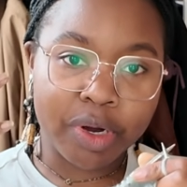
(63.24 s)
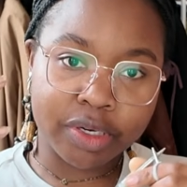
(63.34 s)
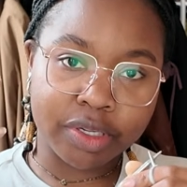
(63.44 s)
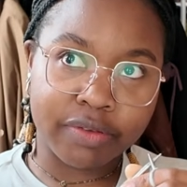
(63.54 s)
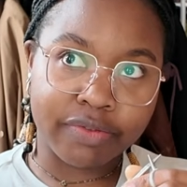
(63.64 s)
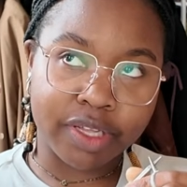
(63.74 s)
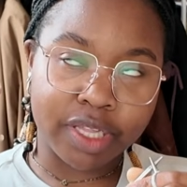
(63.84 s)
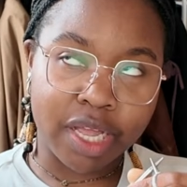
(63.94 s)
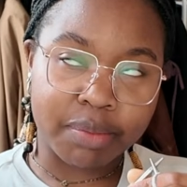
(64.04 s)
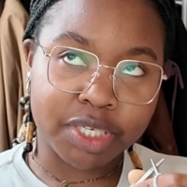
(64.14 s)
part of the
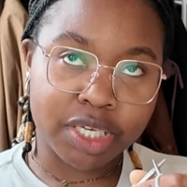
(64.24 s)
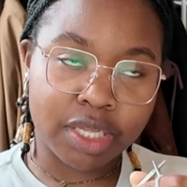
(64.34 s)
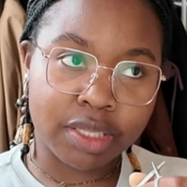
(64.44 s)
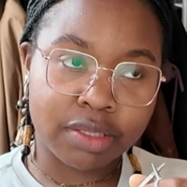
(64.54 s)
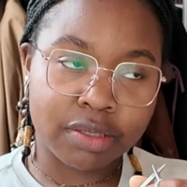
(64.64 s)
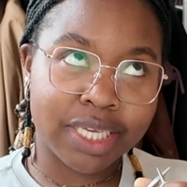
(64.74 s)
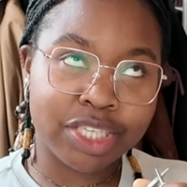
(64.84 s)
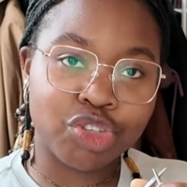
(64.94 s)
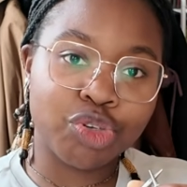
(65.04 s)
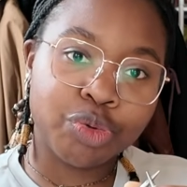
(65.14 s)
clamshell
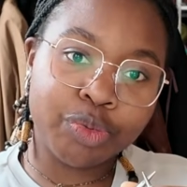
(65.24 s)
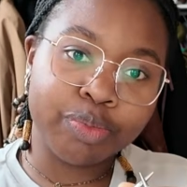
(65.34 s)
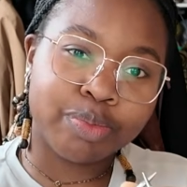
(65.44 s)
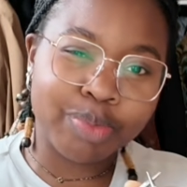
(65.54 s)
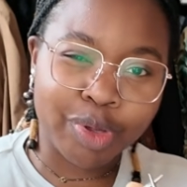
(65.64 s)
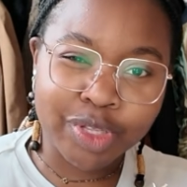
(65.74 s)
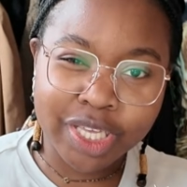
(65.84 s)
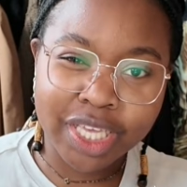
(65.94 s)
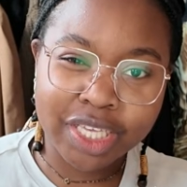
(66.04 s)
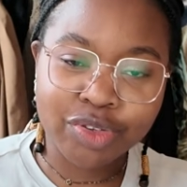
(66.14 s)
is too
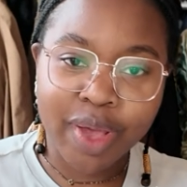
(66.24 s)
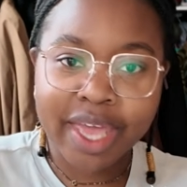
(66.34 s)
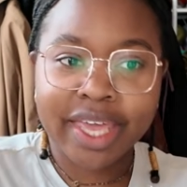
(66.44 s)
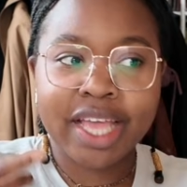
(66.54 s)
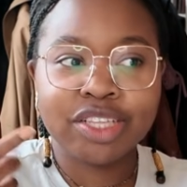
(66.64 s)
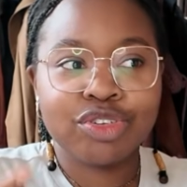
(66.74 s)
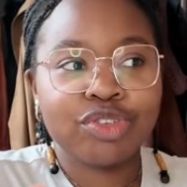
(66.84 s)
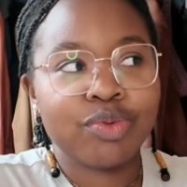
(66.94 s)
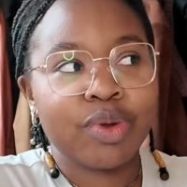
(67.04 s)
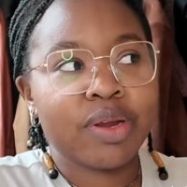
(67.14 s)
bulky, so I can't
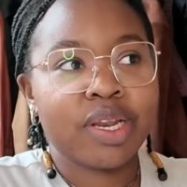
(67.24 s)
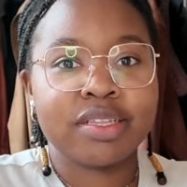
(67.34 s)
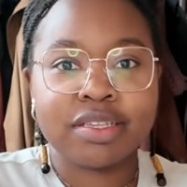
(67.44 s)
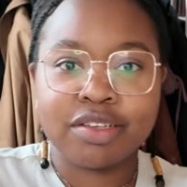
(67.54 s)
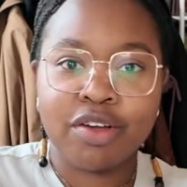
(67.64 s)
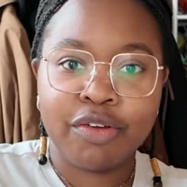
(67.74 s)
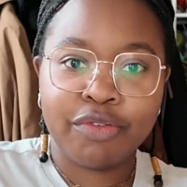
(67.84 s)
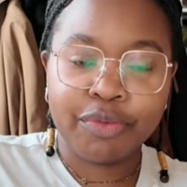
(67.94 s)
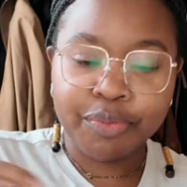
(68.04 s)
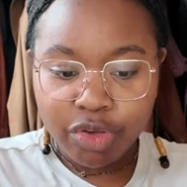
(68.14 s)
just wear it as a
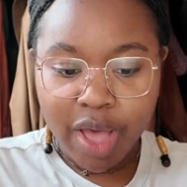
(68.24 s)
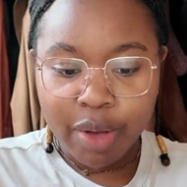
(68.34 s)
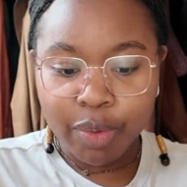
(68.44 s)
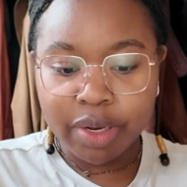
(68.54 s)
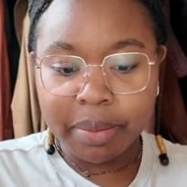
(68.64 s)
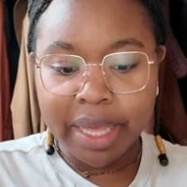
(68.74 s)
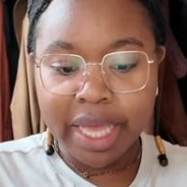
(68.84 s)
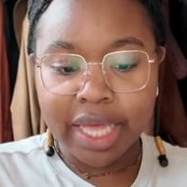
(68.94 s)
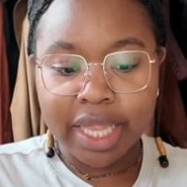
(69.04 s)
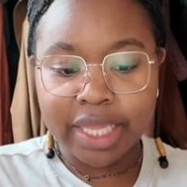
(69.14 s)
scarf. So I want to
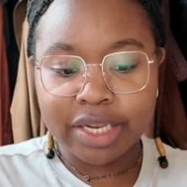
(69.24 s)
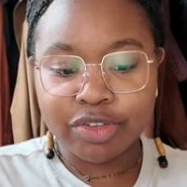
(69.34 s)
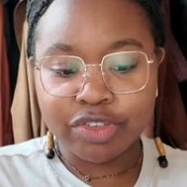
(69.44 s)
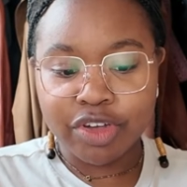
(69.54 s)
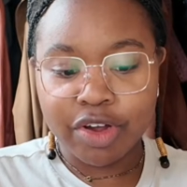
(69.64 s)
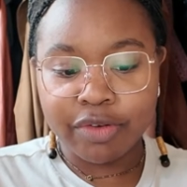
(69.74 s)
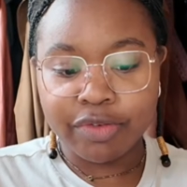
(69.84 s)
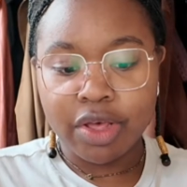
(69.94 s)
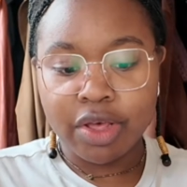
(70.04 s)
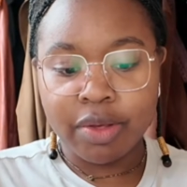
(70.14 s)
make a little
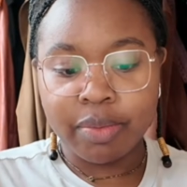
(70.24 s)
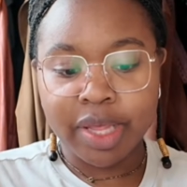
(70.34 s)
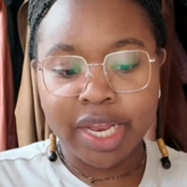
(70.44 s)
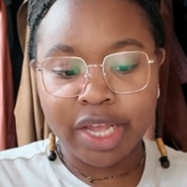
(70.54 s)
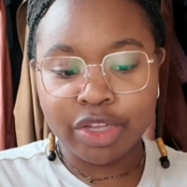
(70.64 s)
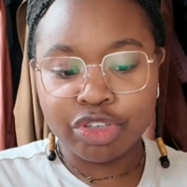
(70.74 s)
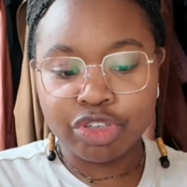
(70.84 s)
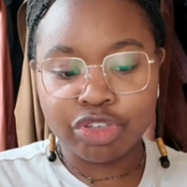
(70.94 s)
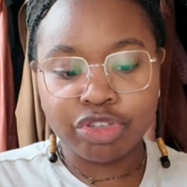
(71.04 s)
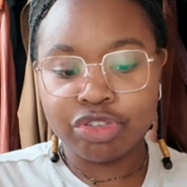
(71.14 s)
scarf that I could
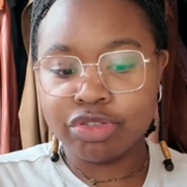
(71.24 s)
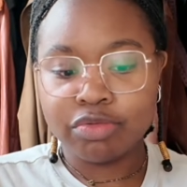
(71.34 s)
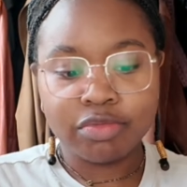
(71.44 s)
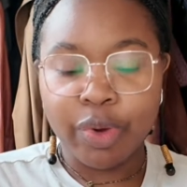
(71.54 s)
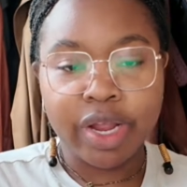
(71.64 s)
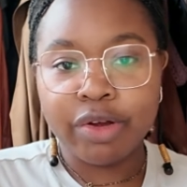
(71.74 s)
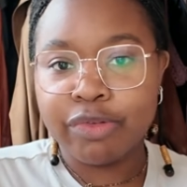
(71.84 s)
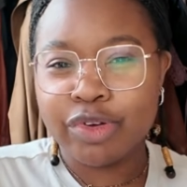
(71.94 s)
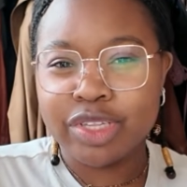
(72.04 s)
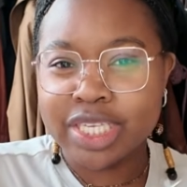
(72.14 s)
just wear
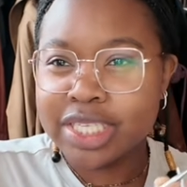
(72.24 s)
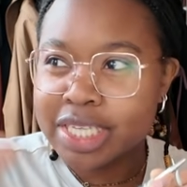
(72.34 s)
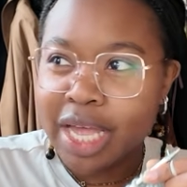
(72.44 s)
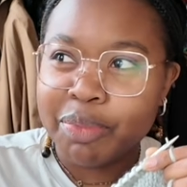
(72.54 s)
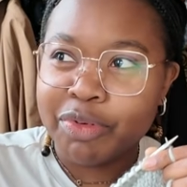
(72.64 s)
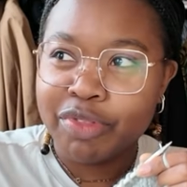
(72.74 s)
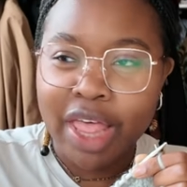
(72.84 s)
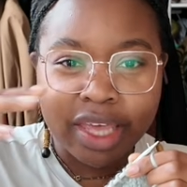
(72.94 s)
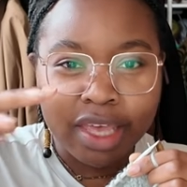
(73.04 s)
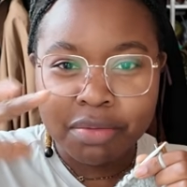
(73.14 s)
for this type of
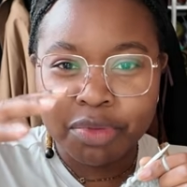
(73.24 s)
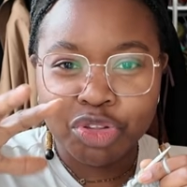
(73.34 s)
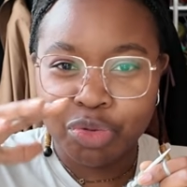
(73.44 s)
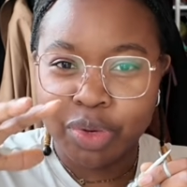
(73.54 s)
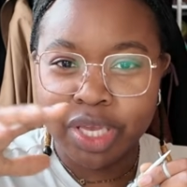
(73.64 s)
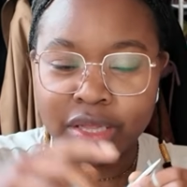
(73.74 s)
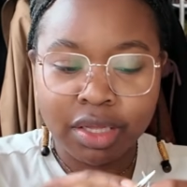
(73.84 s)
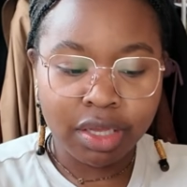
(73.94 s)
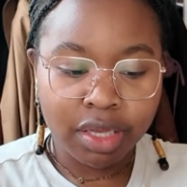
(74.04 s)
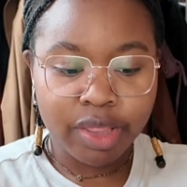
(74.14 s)
like
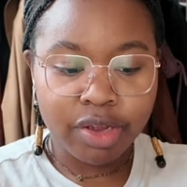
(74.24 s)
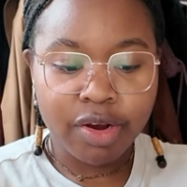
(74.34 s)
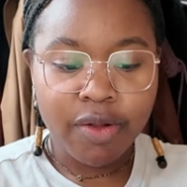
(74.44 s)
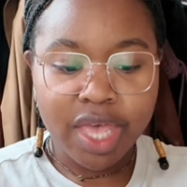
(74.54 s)
in-between weather.